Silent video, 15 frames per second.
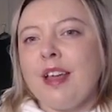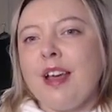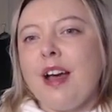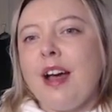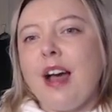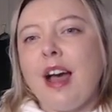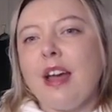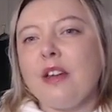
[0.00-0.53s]

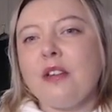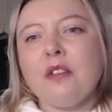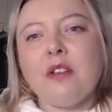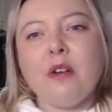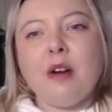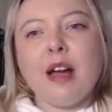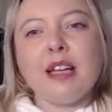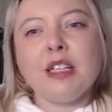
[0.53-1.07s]
I don't
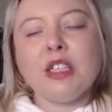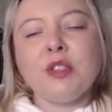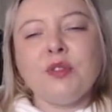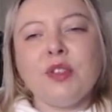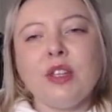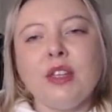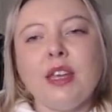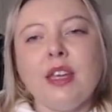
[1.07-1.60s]
know, I just
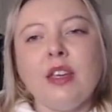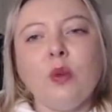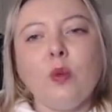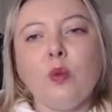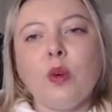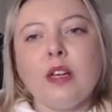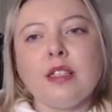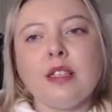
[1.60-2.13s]
feel like it
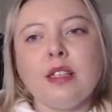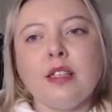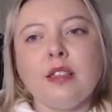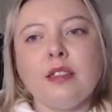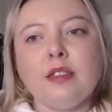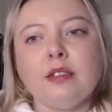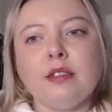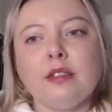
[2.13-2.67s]
wasn't,
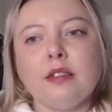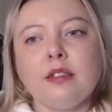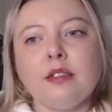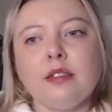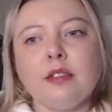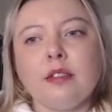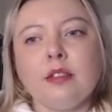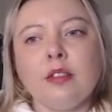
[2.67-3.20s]

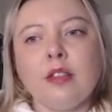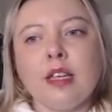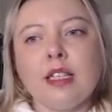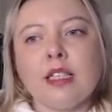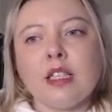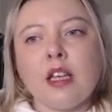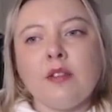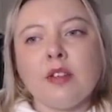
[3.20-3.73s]
like,
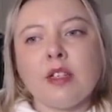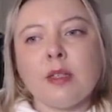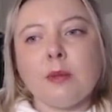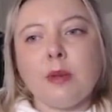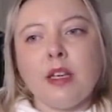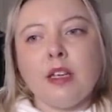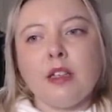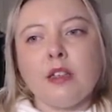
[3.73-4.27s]

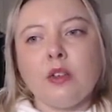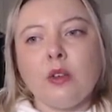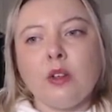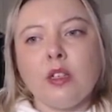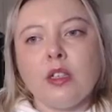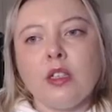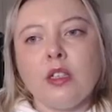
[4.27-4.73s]
self-explanatory.